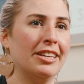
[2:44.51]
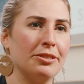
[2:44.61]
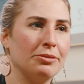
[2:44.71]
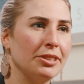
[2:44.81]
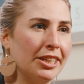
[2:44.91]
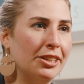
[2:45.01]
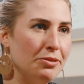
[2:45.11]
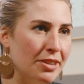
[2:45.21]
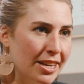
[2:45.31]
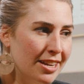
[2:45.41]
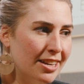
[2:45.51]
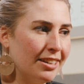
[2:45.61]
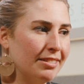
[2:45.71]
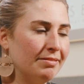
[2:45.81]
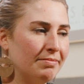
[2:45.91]
is a really
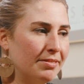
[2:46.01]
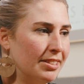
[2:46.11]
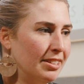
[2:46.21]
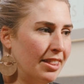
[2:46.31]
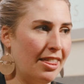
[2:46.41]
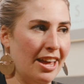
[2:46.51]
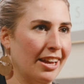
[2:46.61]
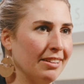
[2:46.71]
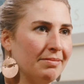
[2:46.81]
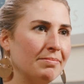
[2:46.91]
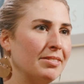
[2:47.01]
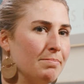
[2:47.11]
unique thing.